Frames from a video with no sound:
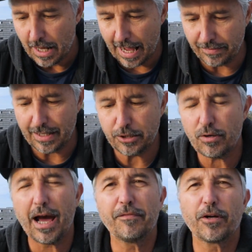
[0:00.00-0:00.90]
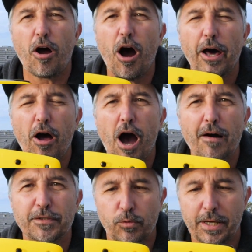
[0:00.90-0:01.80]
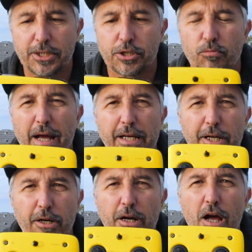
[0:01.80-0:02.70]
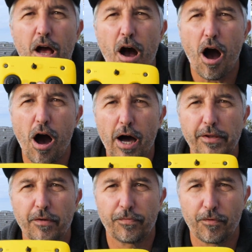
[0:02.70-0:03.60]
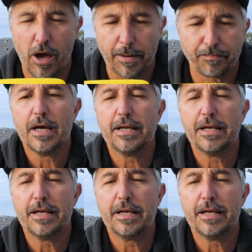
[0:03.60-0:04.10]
And then you have your on-off switch right here on the front.